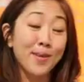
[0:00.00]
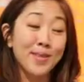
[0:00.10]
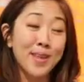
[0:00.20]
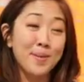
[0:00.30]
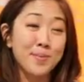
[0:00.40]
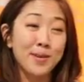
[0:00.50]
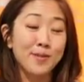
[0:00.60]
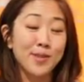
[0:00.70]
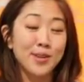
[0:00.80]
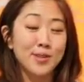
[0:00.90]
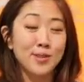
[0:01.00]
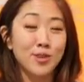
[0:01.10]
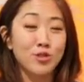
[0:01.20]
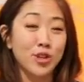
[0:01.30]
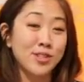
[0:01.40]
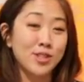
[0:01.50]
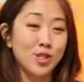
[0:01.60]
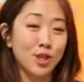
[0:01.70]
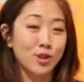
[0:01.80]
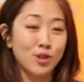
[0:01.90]
would that be if we could just all trust each
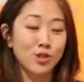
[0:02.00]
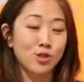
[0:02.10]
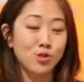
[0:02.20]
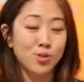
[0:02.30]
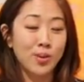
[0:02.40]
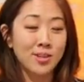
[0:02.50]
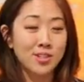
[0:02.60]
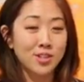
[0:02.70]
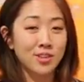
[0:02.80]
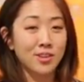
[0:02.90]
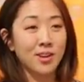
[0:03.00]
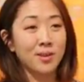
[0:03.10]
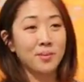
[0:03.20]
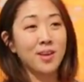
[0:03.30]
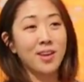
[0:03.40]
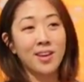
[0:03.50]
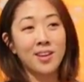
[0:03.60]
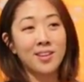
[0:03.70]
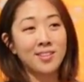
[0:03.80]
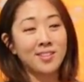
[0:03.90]
other and just respect each other
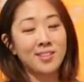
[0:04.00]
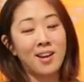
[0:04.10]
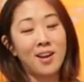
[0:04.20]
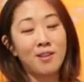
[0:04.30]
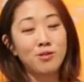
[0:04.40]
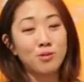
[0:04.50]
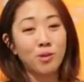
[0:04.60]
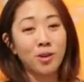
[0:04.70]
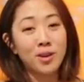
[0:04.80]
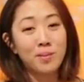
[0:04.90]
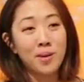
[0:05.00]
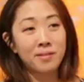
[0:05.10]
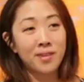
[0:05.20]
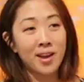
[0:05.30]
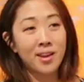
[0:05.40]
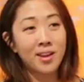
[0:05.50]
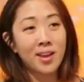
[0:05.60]
and not have to worry about that?